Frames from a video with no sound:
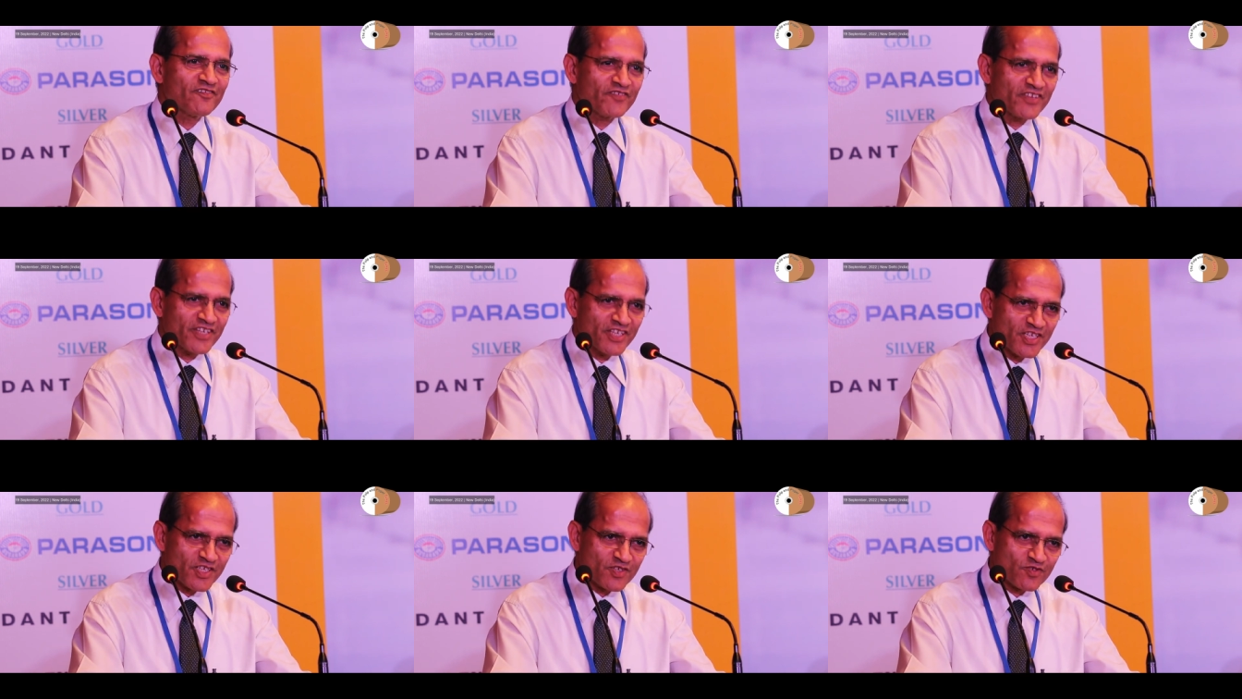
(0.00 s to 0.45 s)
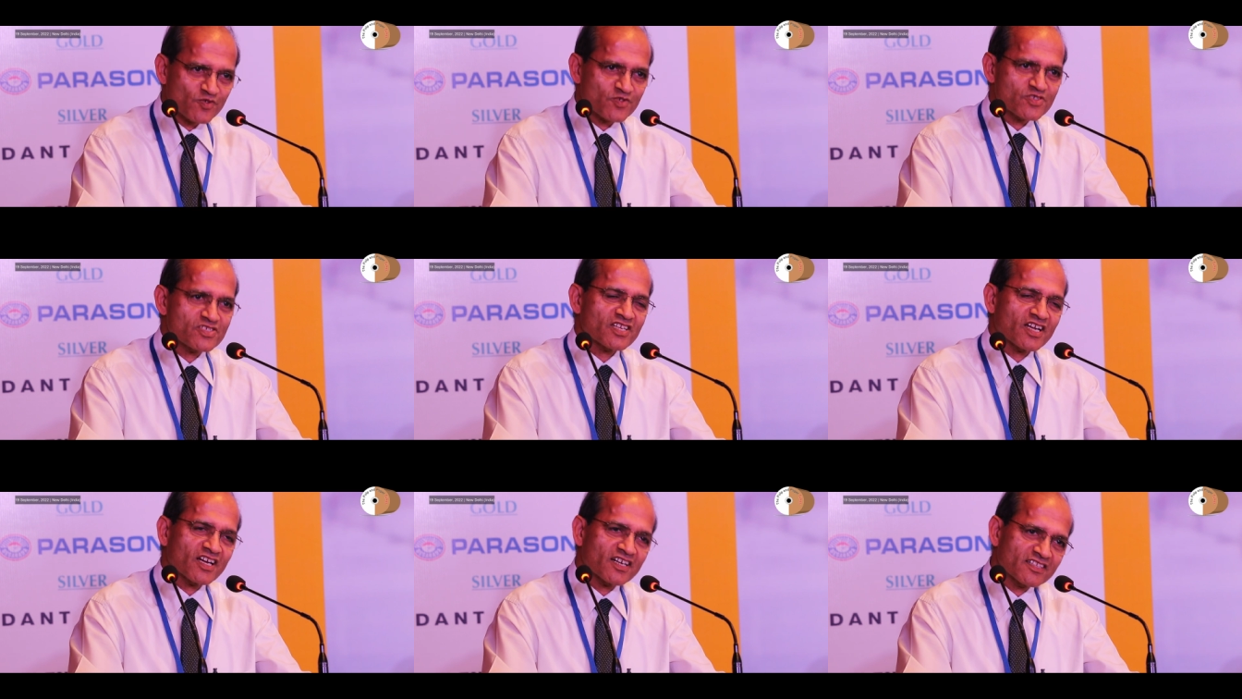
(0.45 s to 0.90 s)
We need to
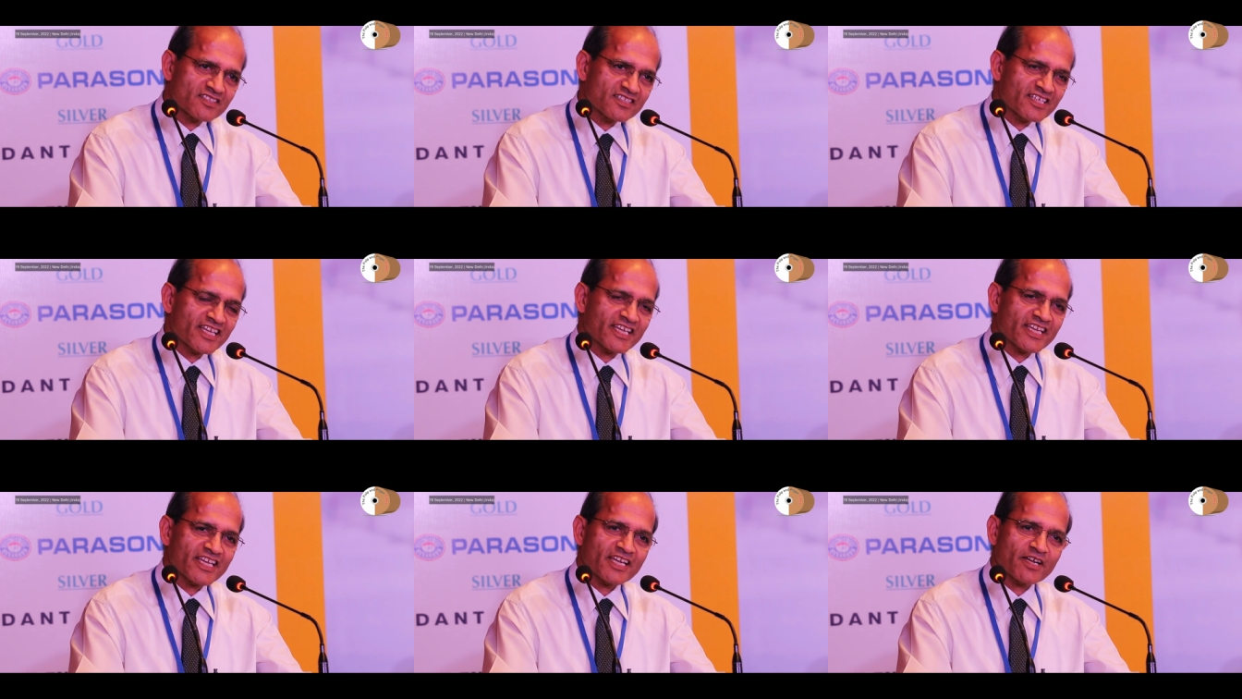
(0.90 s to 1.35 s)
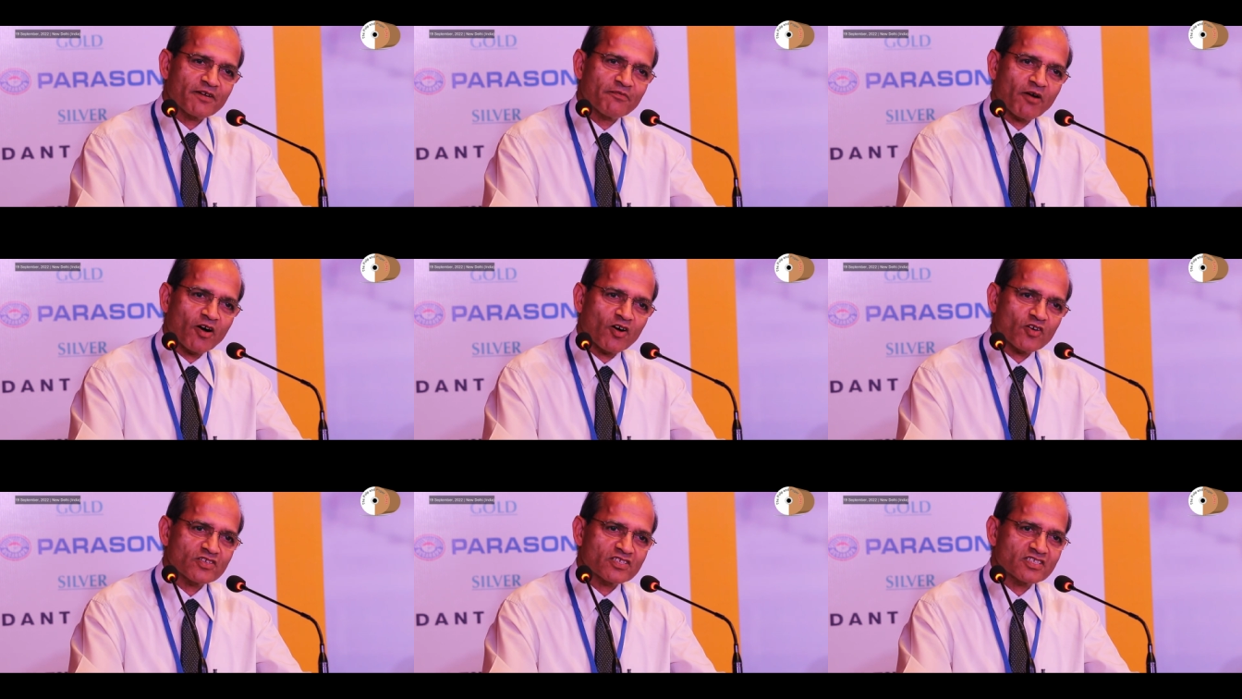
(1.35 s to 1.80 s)
start thinking
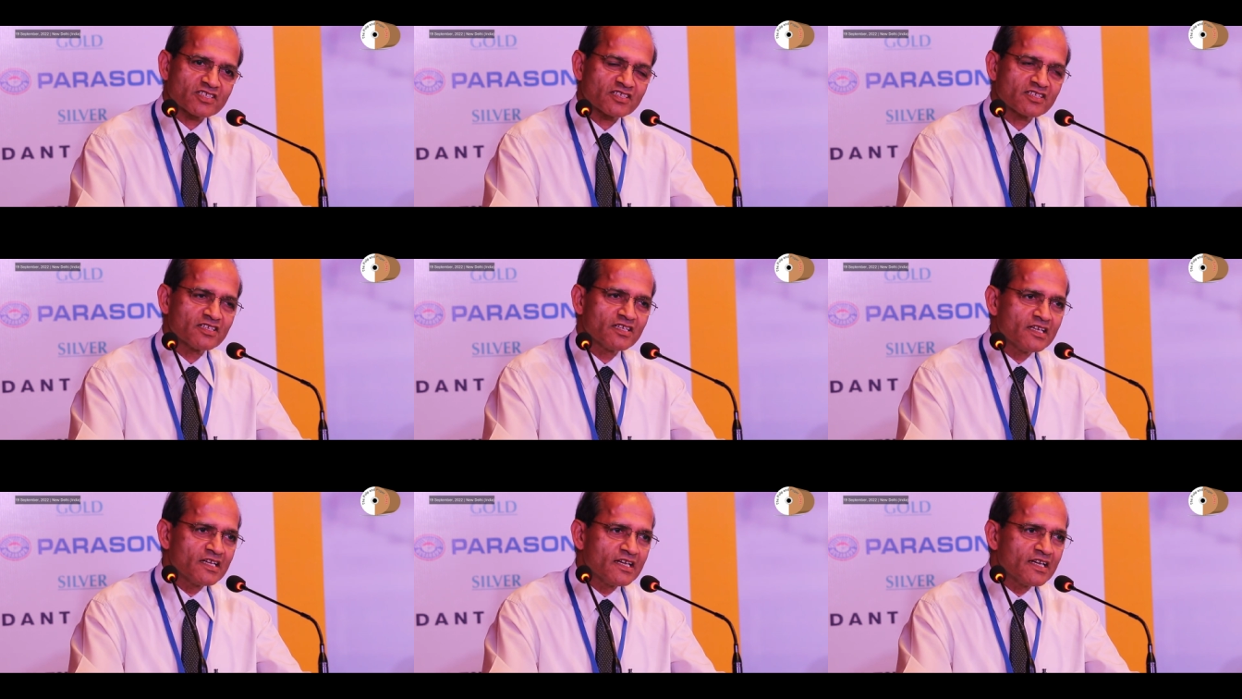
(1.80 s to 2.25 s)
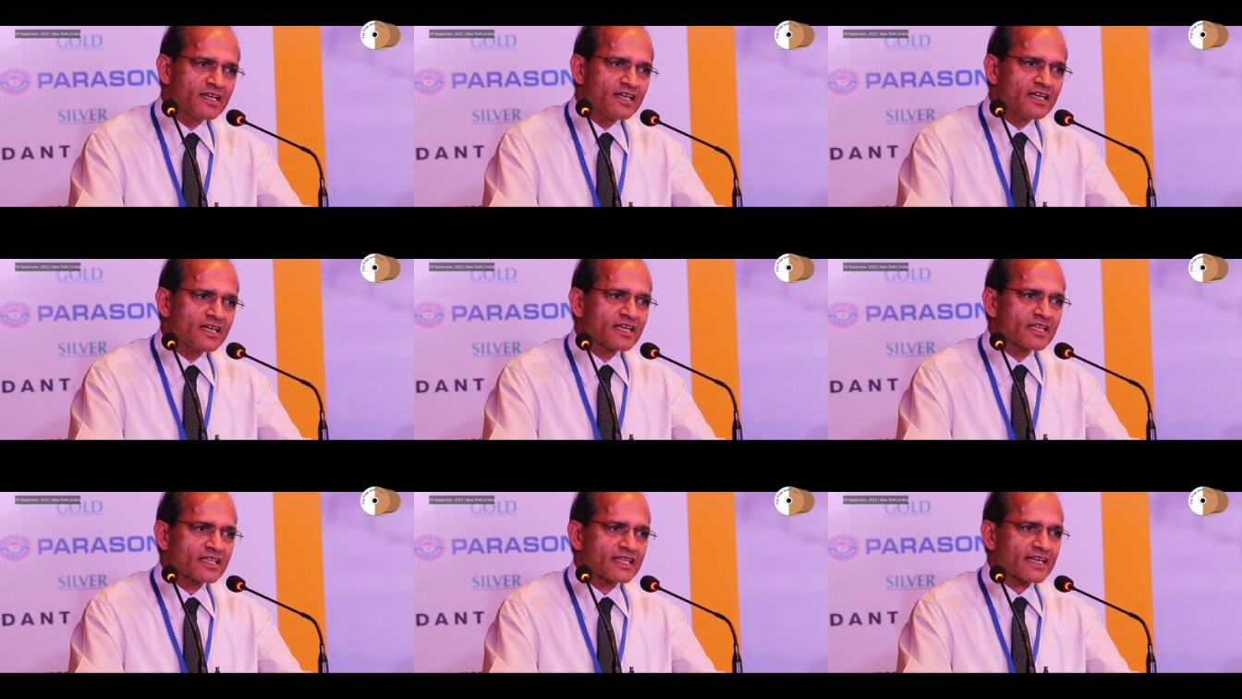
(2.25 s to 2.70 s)
about
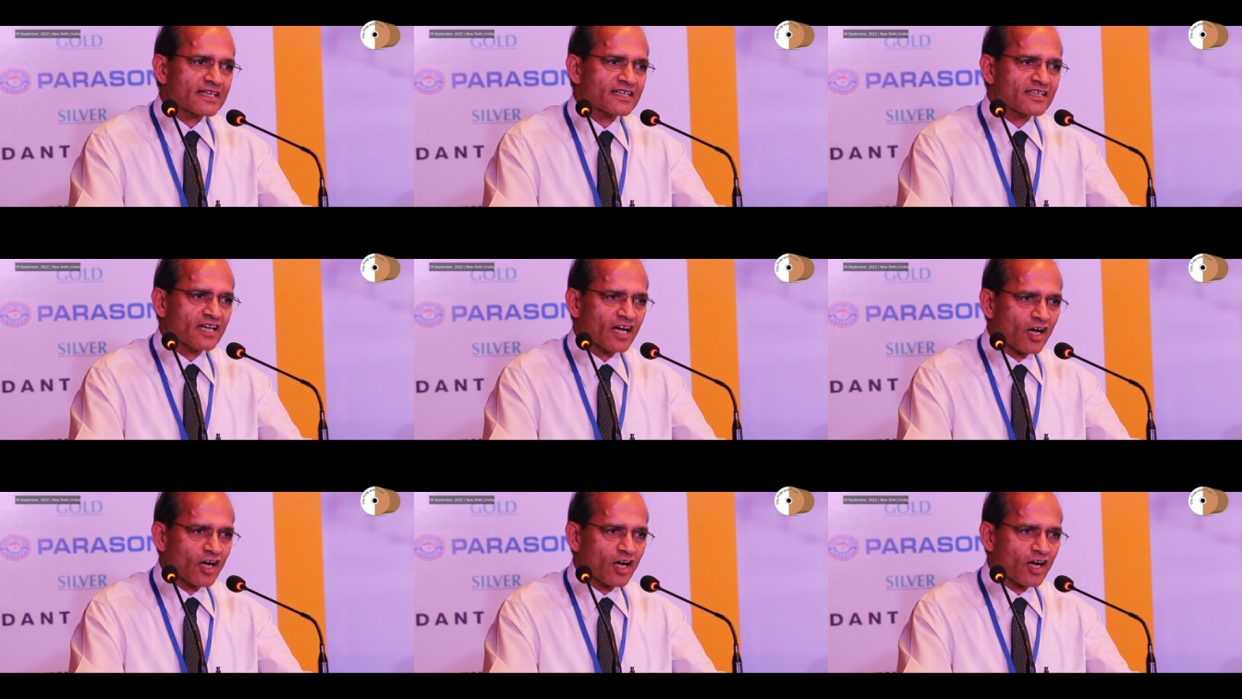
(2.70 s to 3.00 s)
that.